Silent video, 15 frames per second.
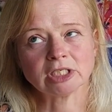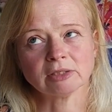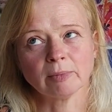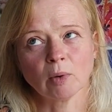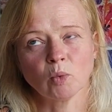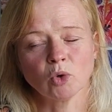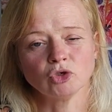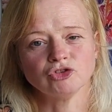
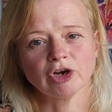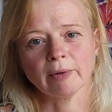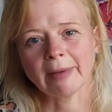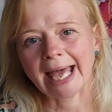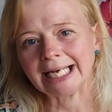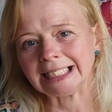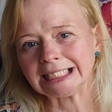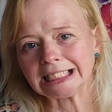summer wardrobe
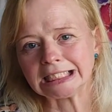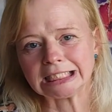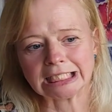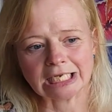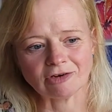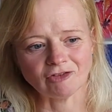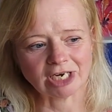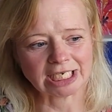edit
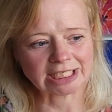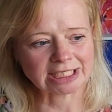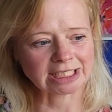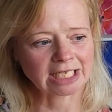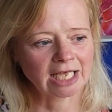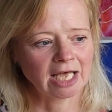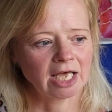series